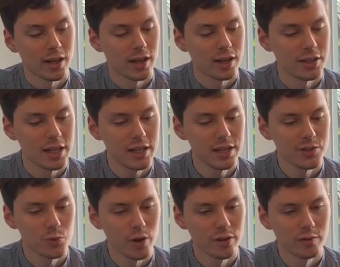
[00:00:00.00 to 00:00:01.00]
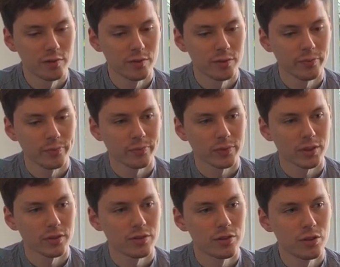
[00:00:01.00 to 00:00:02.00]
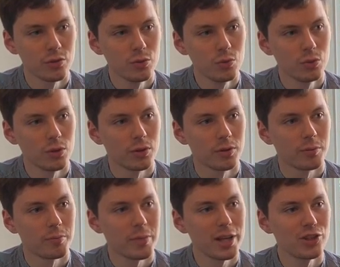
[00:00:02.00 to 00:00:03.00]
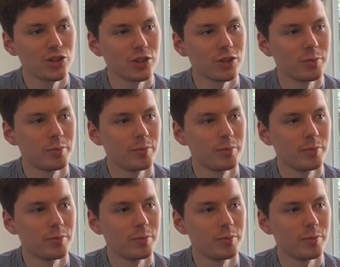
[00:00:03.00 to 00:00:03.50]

And he is one of two major